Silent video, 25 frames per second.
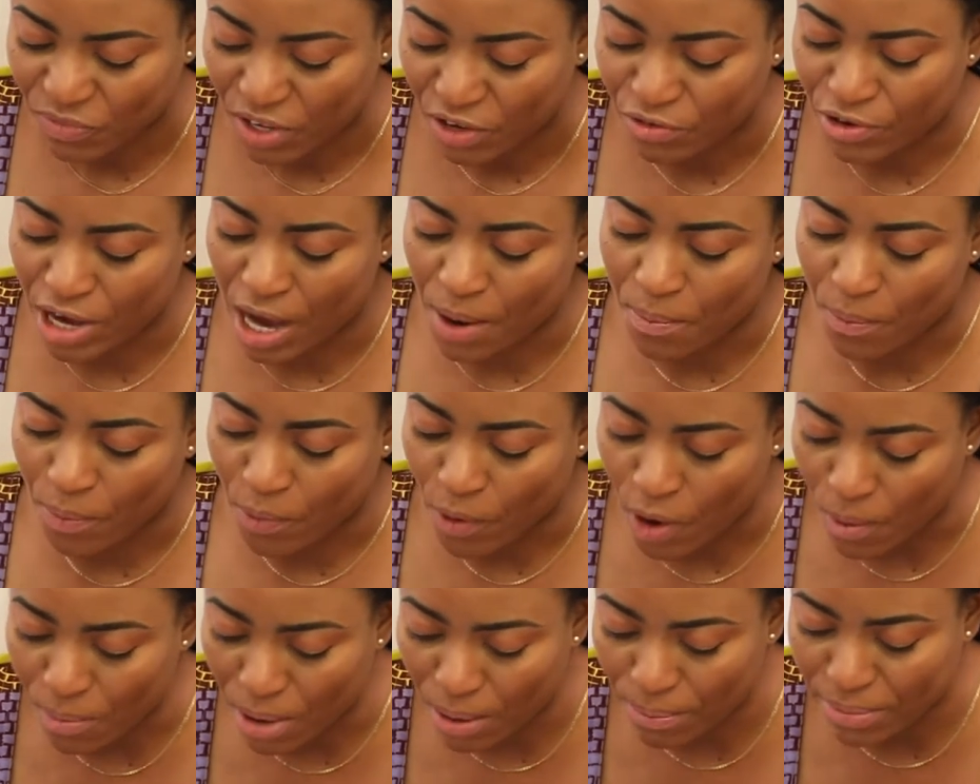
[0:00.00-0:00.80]
We are
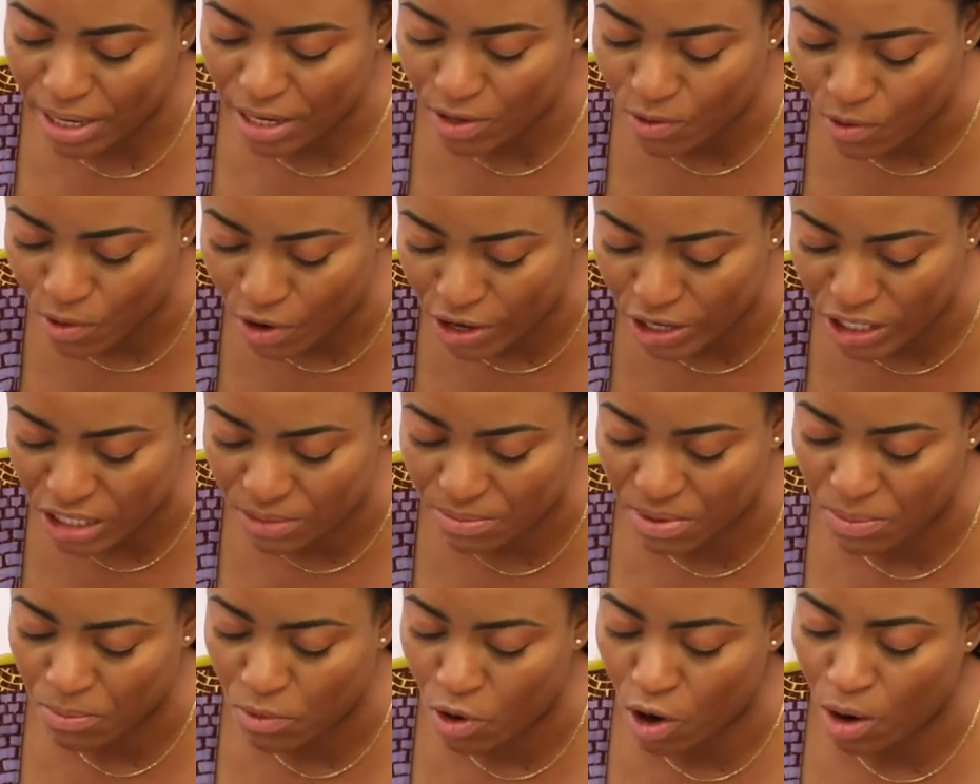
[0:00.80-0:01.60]
probably going
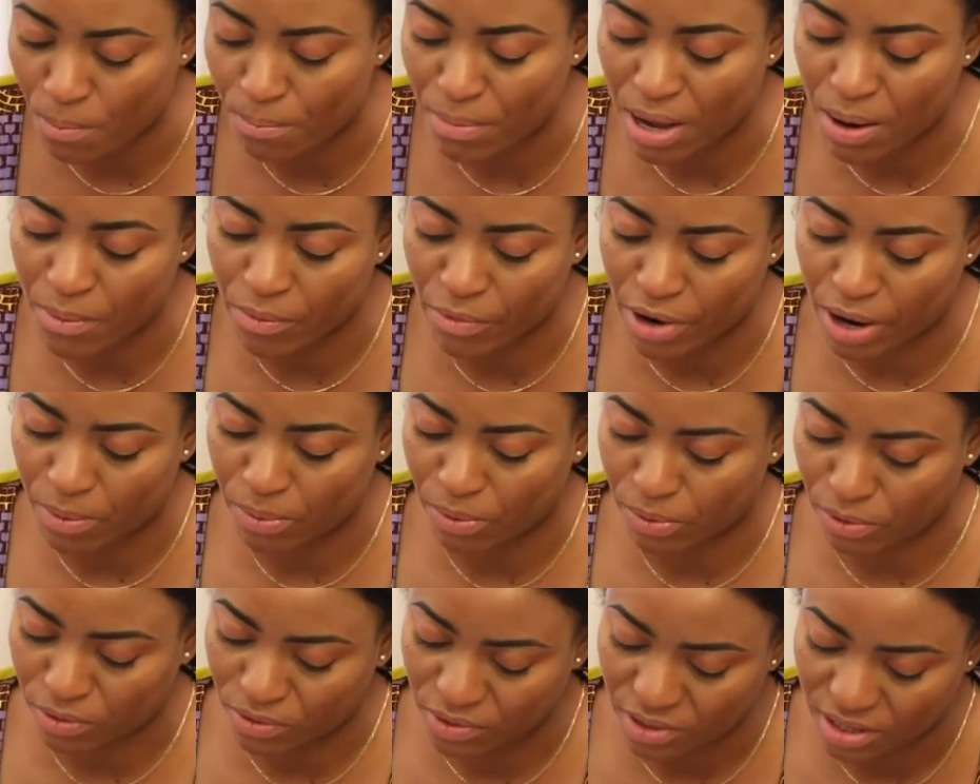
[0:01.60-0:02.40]
to be more
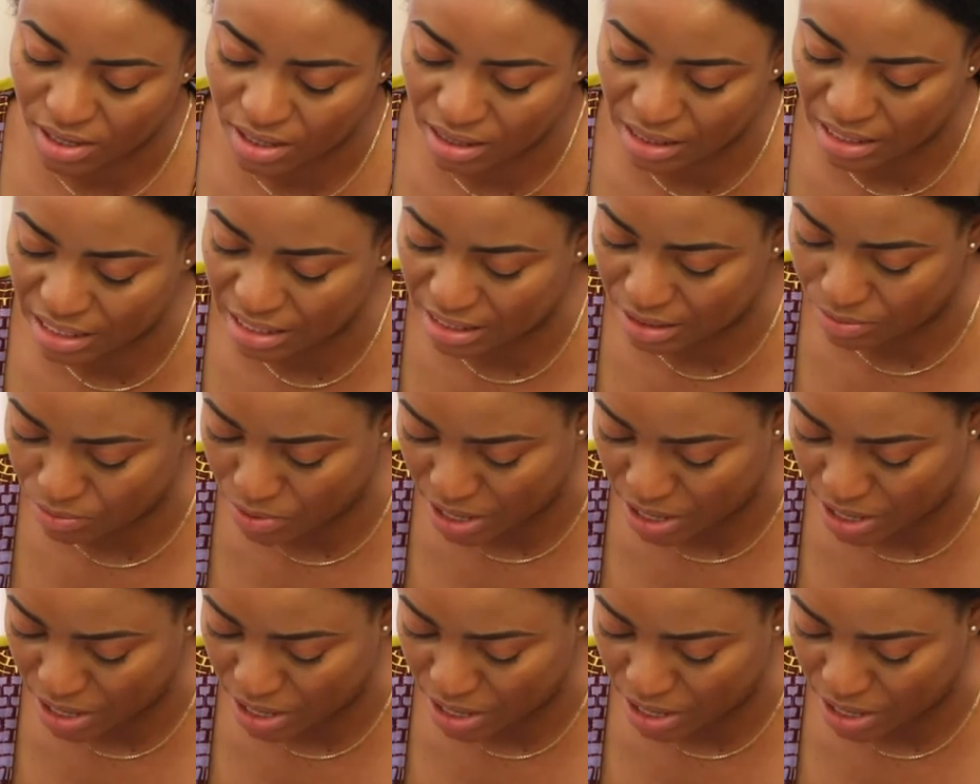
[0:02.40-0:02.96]
memorable this